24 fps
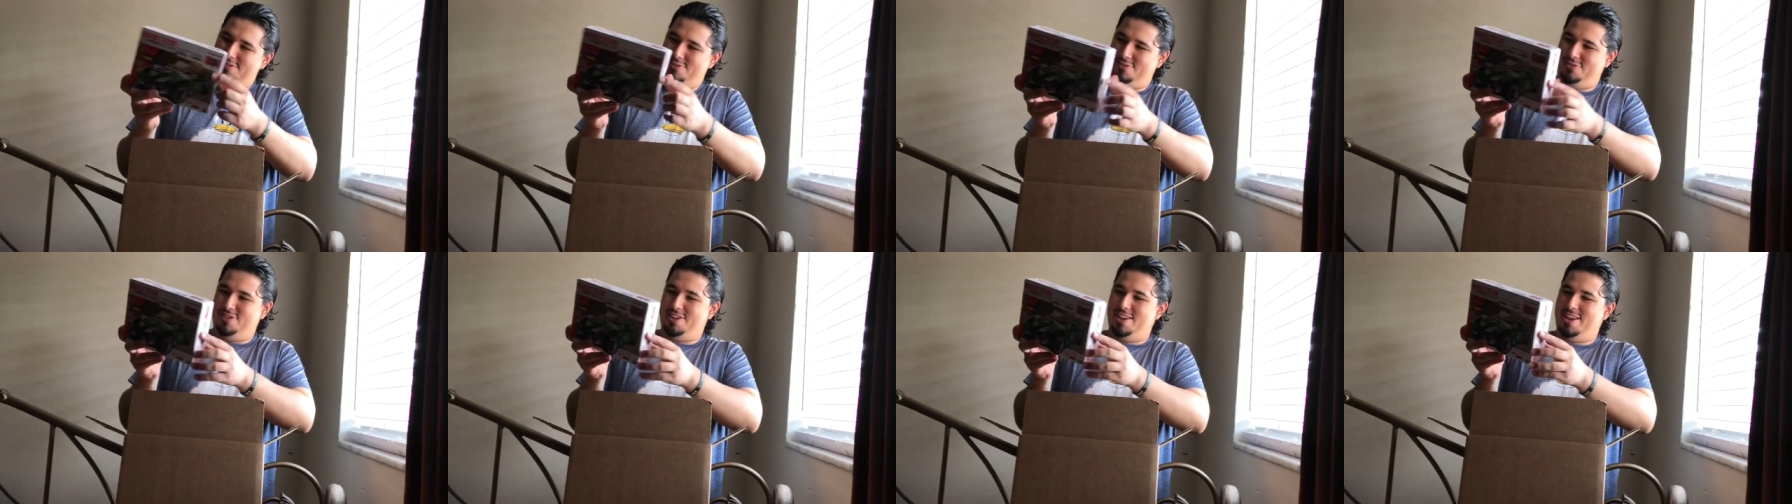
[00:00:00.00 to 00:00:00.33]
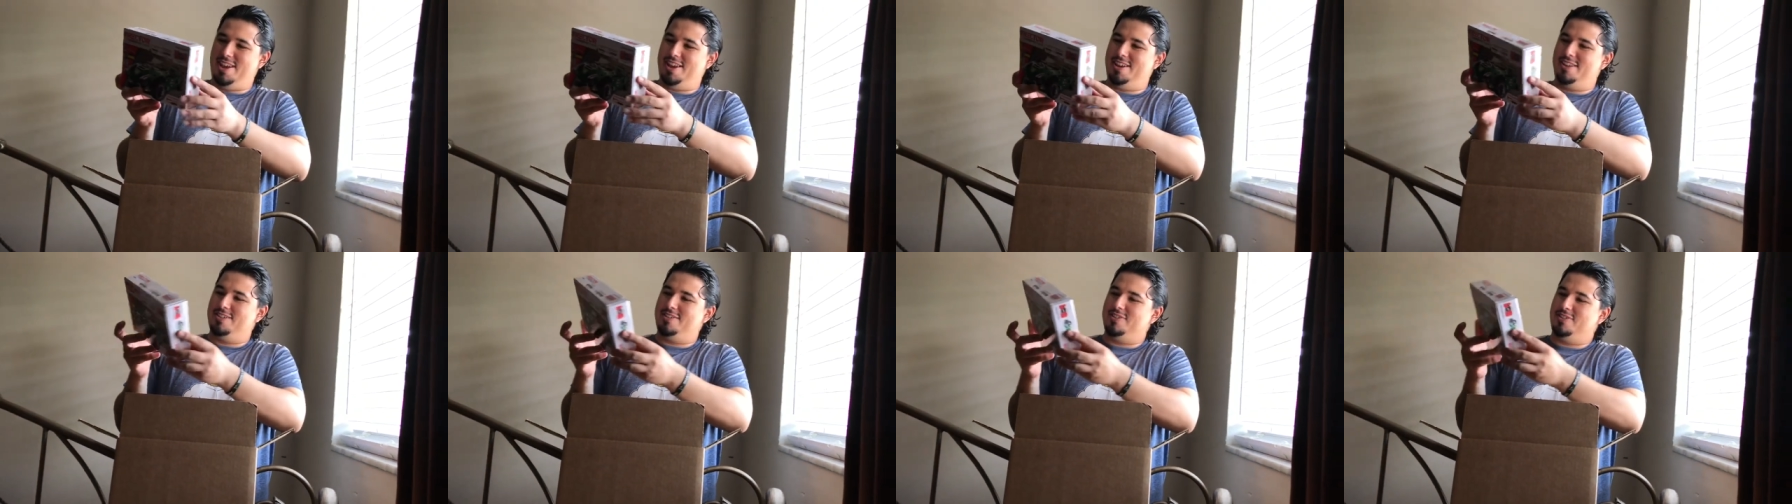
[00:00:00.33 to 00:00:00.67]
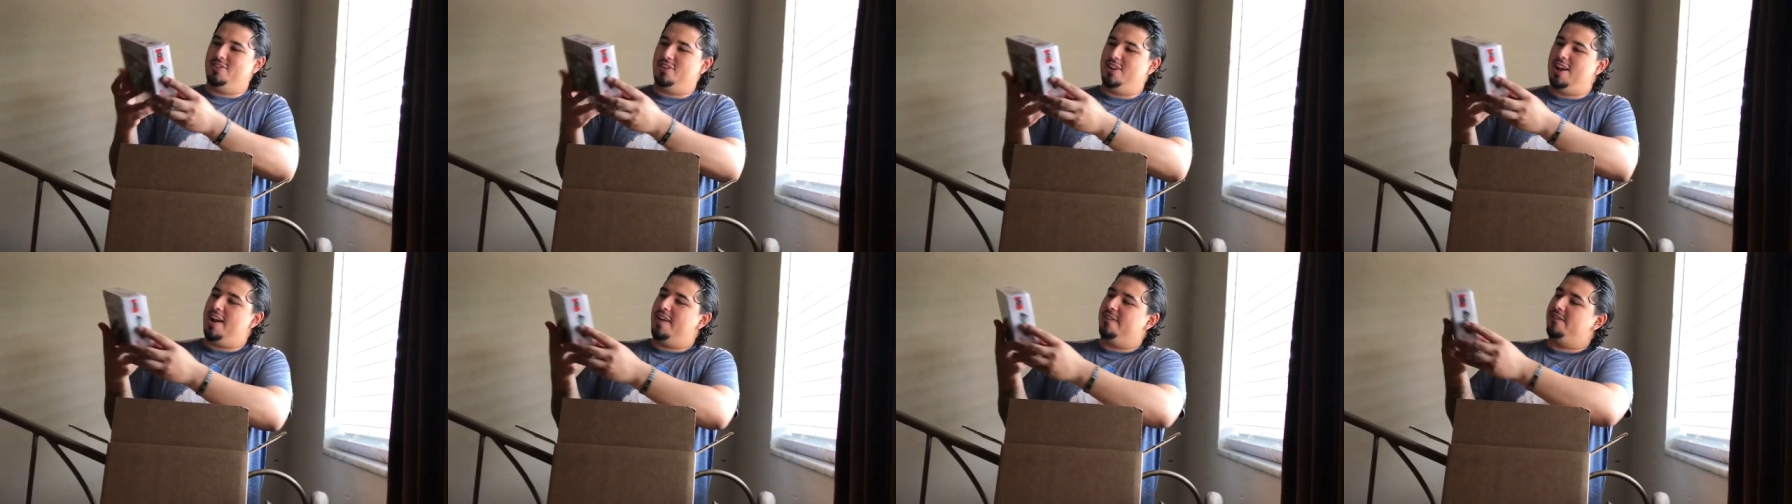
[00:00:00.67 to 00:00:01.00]
Okay? You
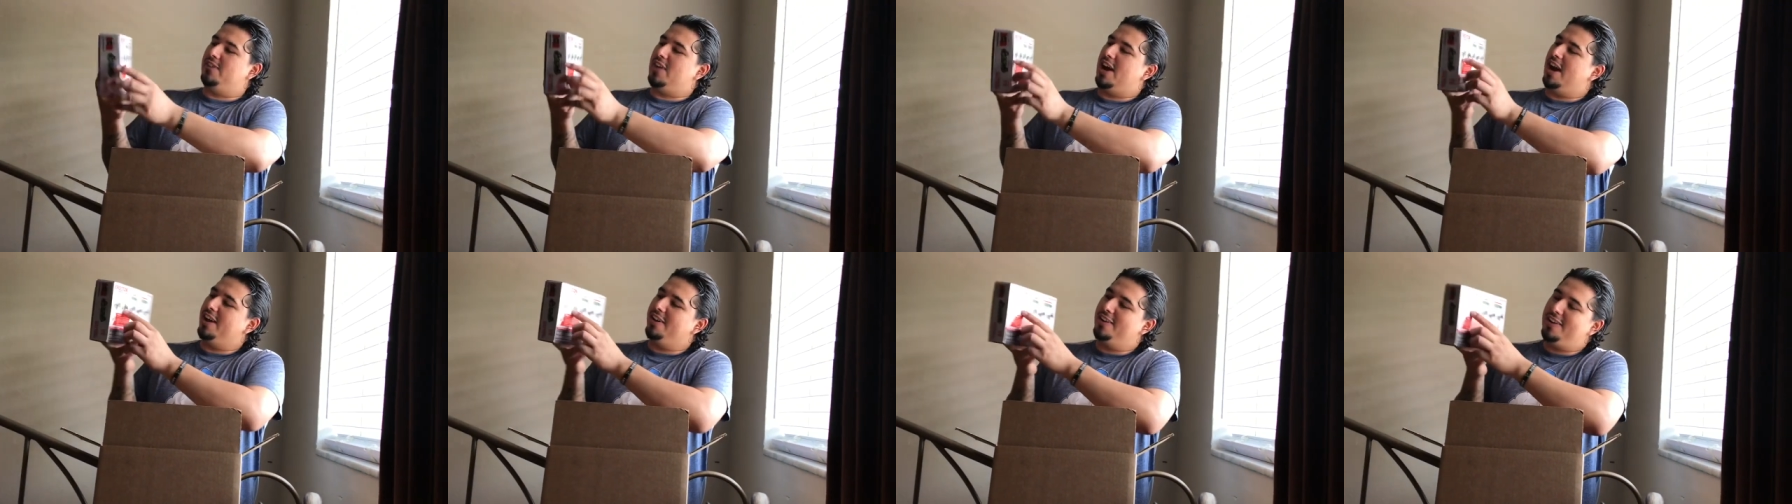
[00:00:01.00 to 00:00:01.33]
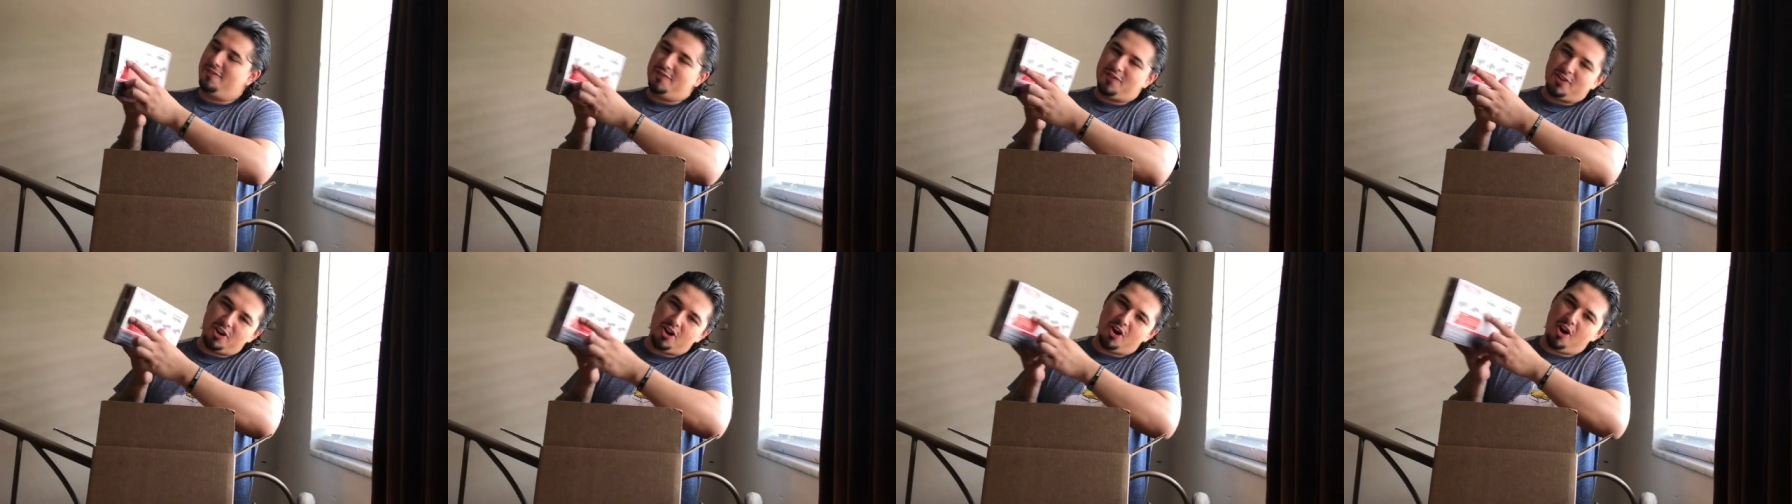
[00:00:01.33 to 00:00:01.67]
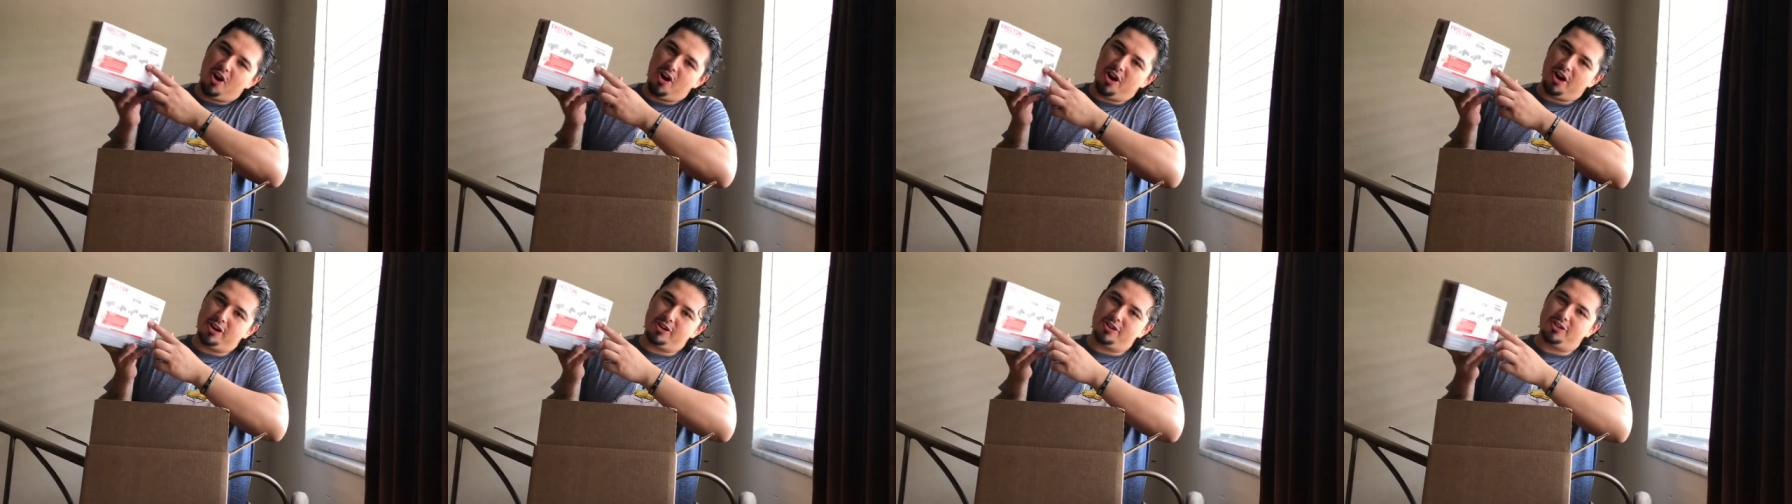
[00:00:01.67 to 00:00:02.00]
got 5 different
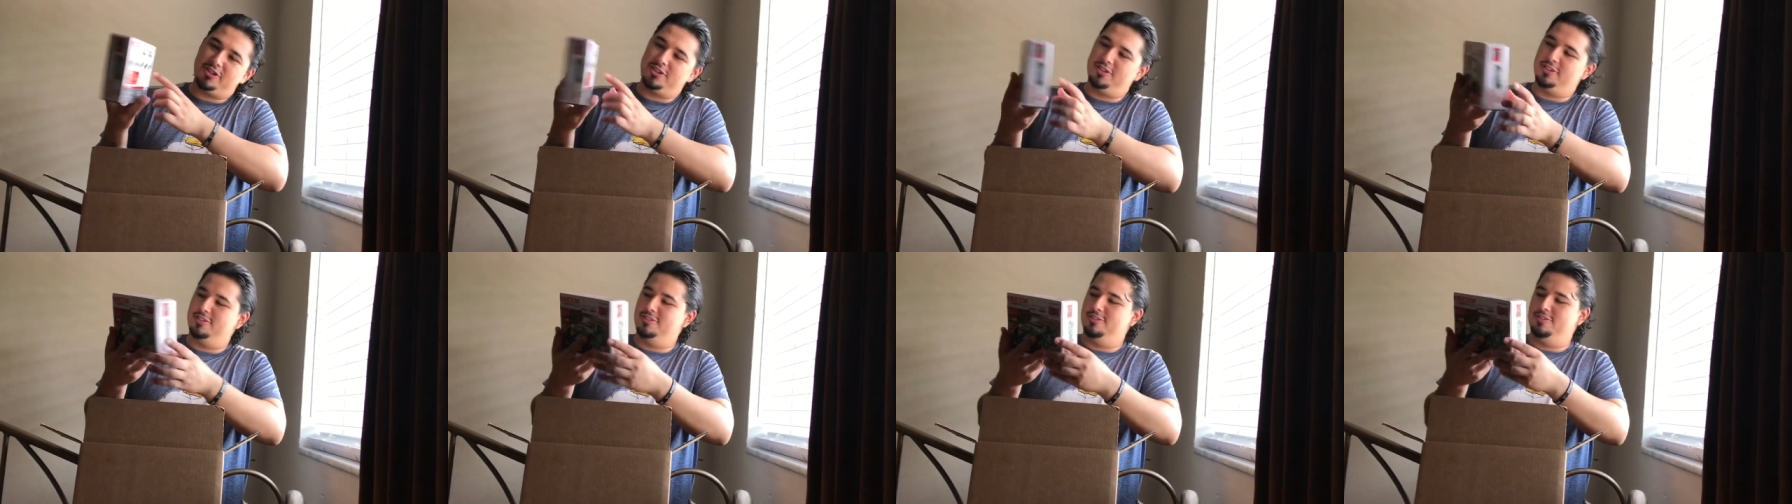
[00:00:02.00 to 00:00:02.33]
cars.